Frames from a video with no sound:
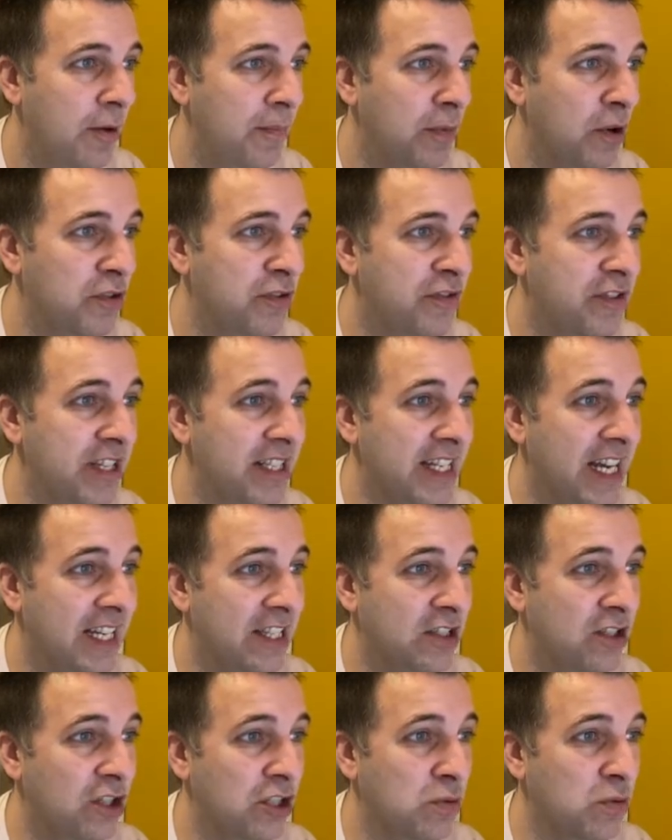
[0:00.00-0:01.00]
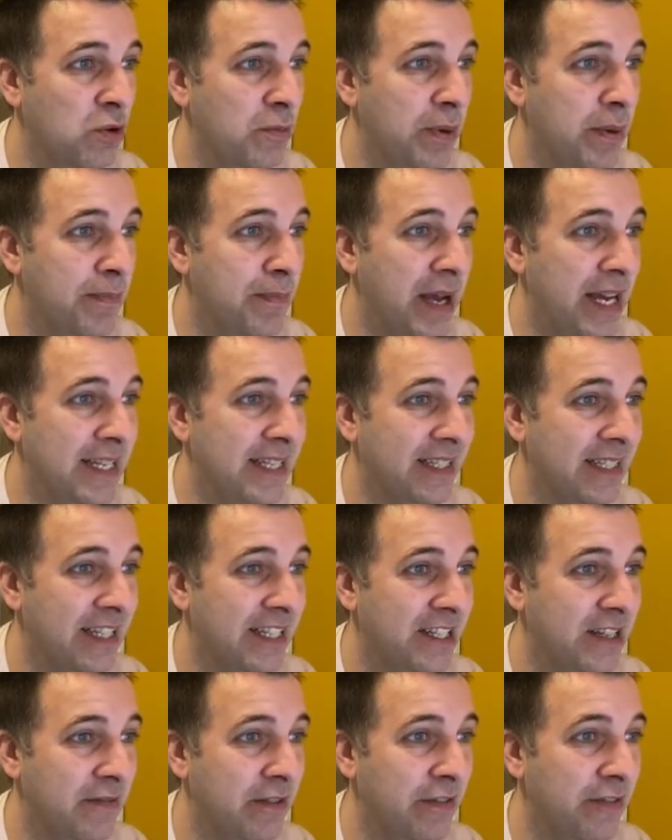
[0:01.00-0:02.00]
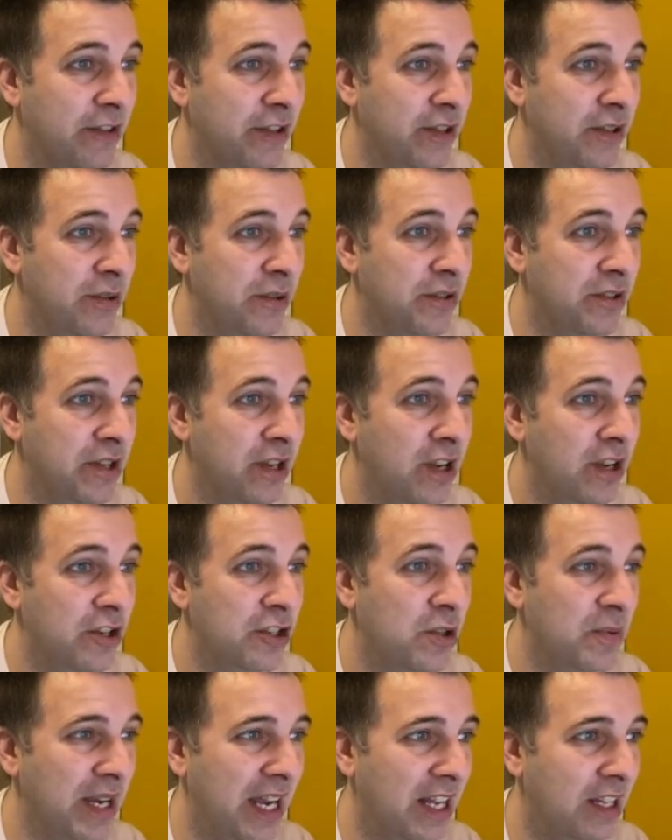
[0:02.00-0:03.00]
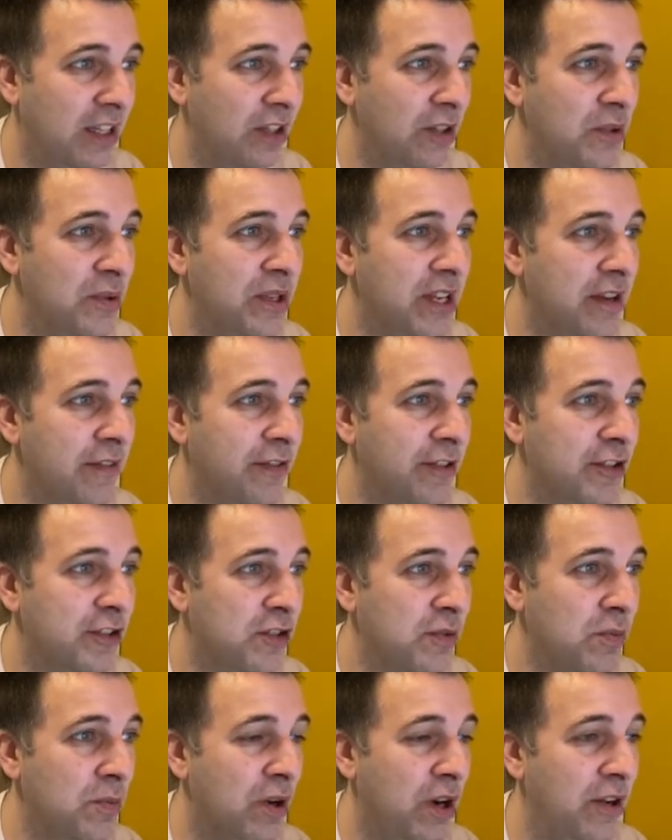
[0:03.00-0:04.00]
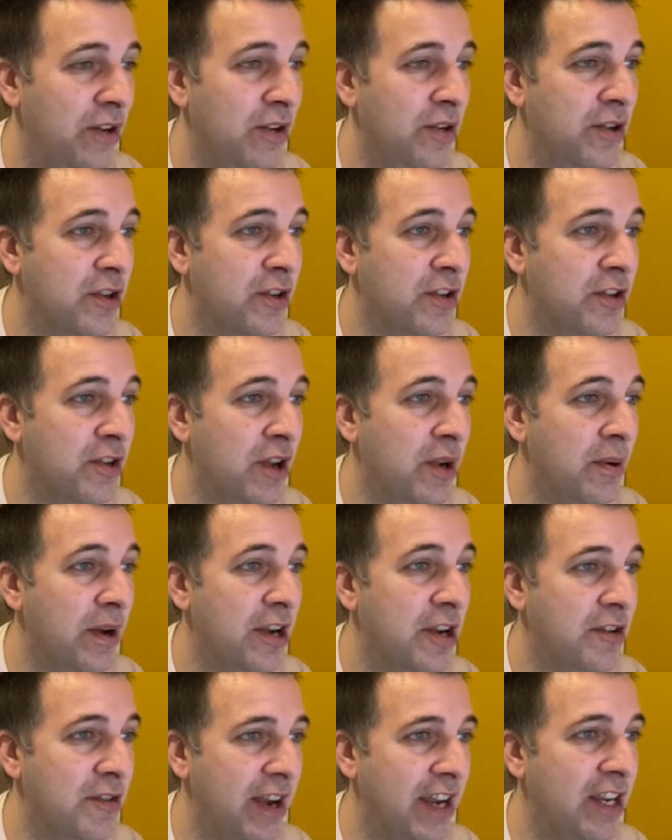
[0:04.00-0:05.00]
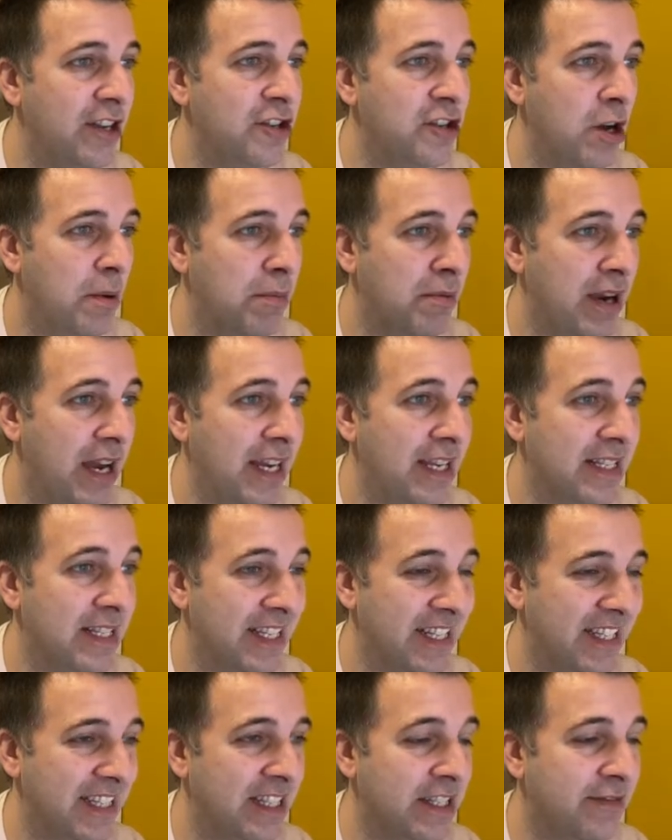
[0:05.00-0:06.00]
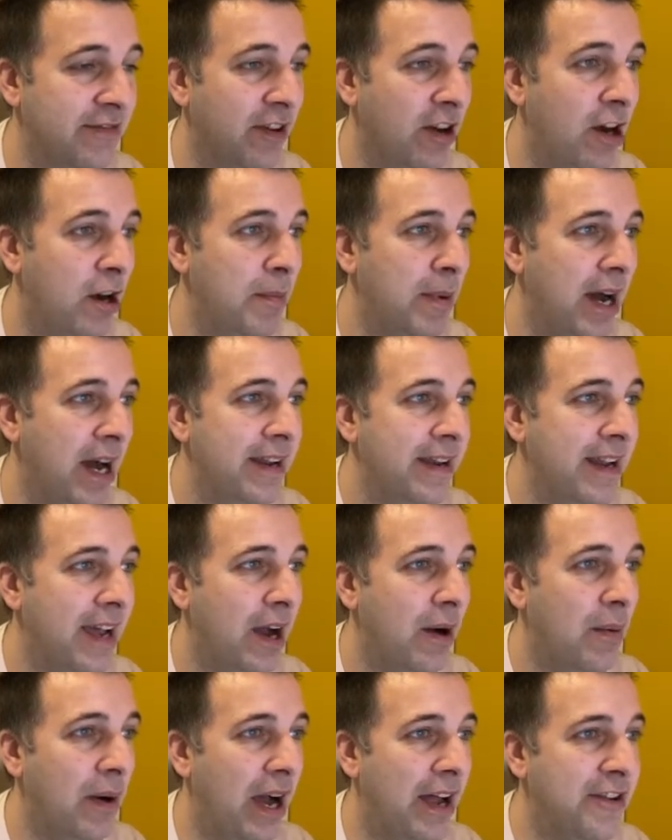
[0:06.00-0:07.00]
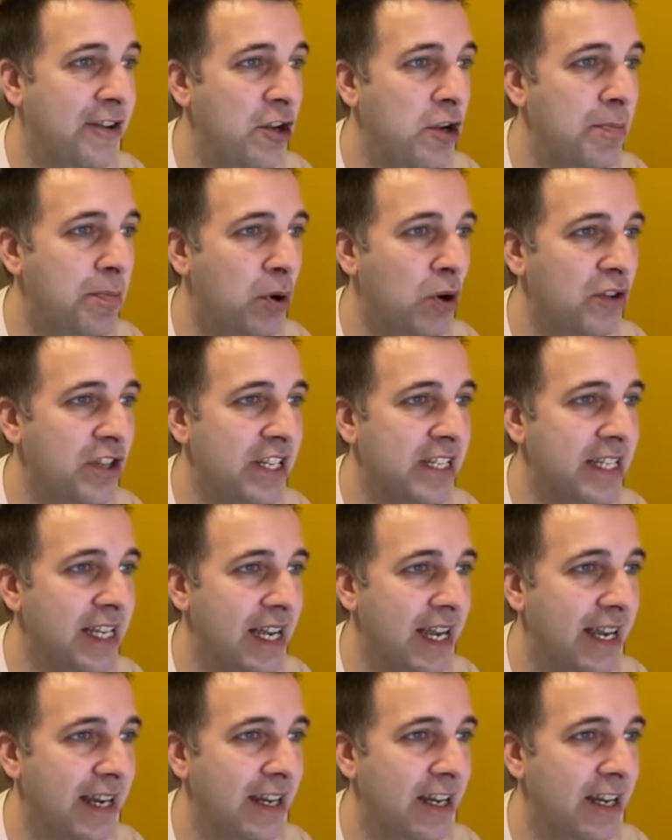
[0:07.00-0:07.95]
Most of these articles will be best lists and reviews, so we are looking for someone who can do a great job writing in this format. Now, I do put this in,